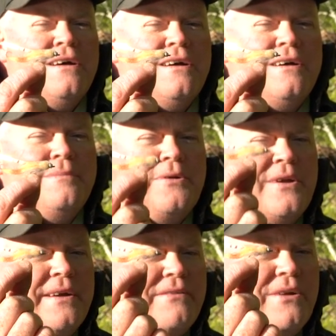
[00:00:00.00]
um, they're
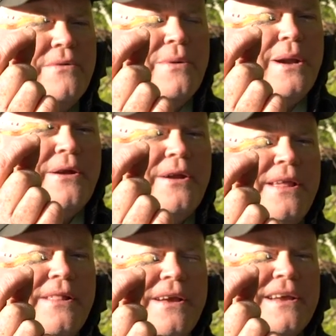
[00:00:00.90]
not very
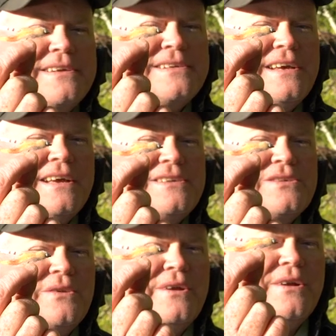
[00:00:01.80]
wary, like I said.
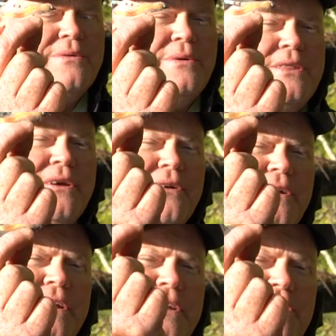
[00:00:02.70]
So they're what they're going